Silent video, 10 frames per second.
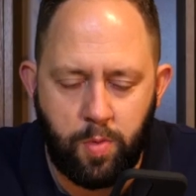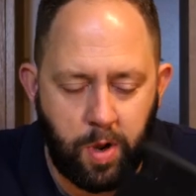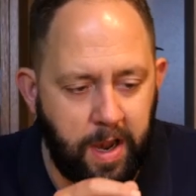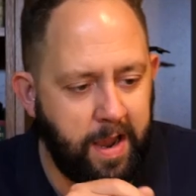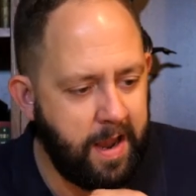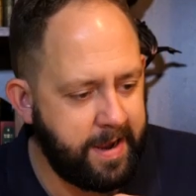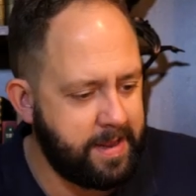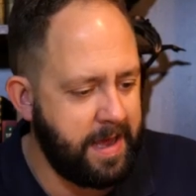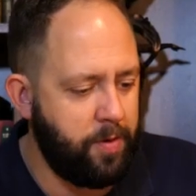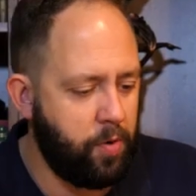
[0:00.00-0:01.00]
Well, I
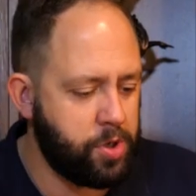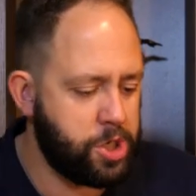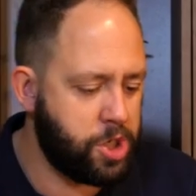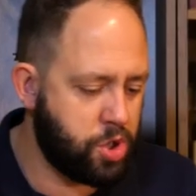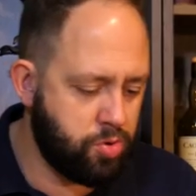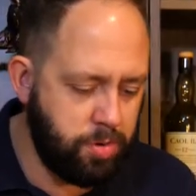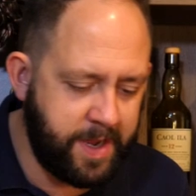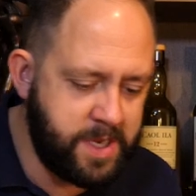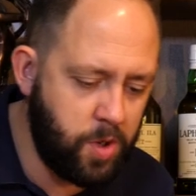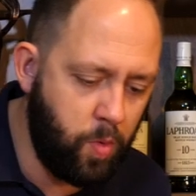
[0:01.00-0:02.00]
like that one
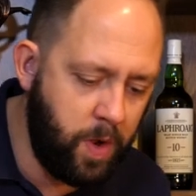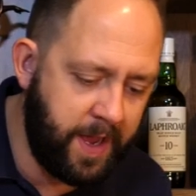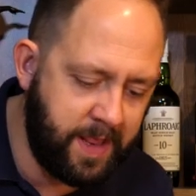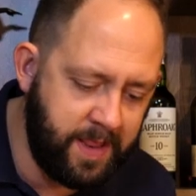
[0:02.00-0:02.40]
straight away.